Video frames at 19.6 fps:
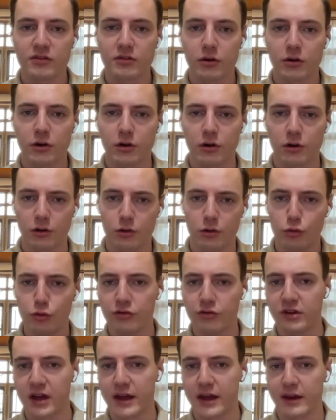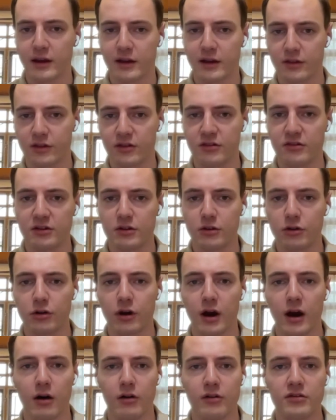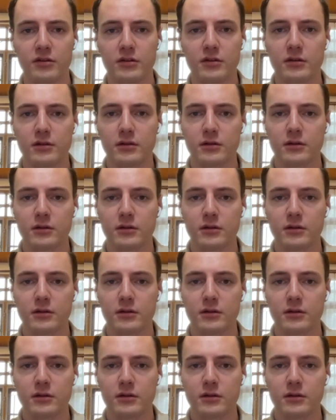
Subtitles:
or who's handling this in your house?